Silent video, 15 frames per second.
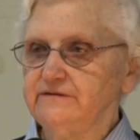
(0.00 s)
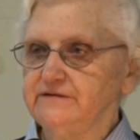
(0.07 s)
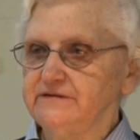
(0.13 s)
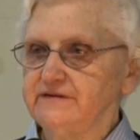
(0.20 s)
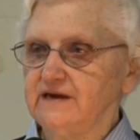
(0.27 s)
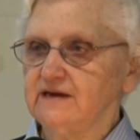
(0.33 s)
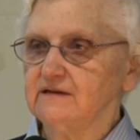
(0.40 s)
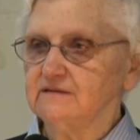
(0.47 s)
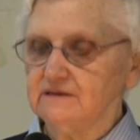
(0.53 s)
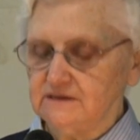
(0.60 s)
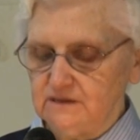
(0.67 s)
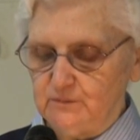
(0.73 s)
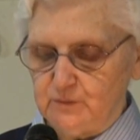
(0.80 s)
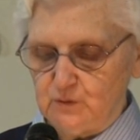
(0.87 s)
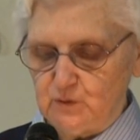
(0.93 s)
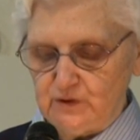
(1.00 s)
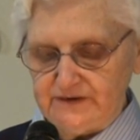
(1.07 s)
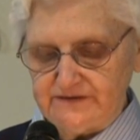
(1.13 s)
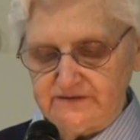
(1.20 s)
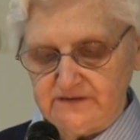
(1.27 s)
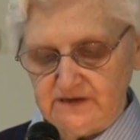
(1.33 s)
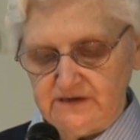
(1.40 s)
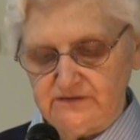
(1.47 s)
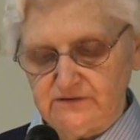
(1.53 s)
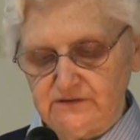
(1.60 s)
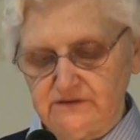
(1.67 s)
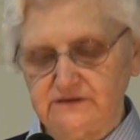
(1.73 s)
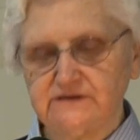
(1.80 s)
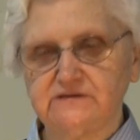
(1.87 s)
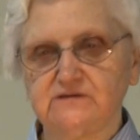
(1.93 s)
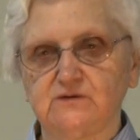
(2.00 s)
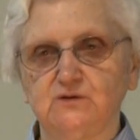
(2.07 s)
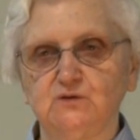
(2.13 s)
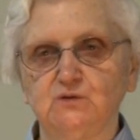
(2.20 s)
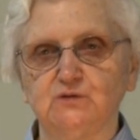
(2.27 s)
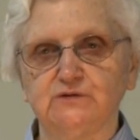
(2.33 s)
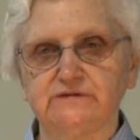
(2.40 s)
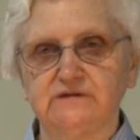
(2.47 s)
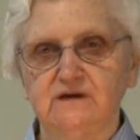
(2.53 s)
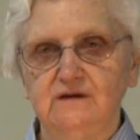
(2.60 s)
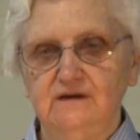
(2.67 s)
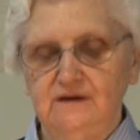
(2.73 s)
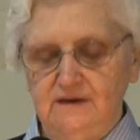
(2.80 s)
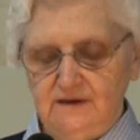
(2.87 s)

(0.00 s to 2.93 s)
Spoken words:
to take little boys into their schools.